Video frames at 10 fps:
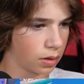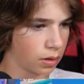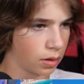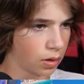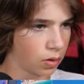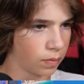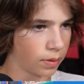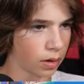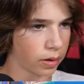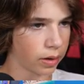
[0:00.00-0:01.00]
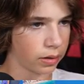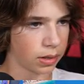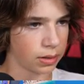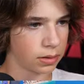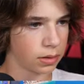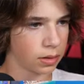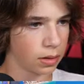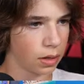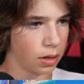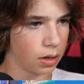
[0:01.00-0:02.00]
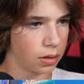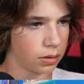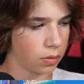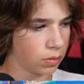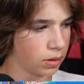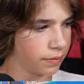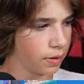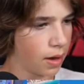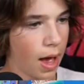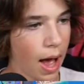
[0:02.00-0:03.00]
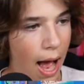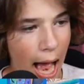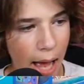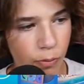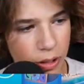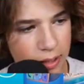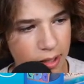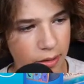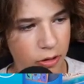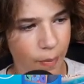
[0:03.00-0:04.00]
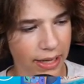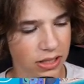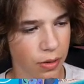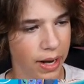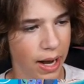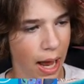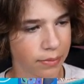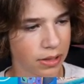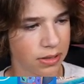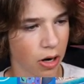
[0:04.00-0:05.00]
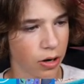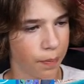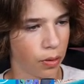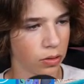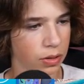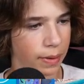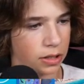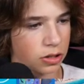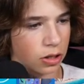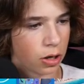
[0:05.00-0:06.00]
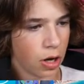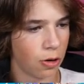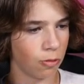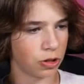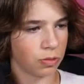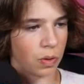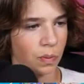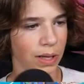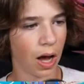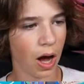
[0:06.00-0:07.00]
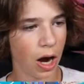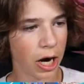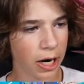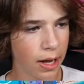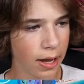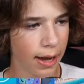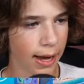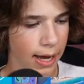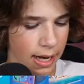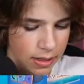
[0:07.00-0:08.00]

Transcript: Oh, okay, guys, don't leave. I we're gonna start the new match in a minute. I'm just starting a poll to make sure which one we are. Uh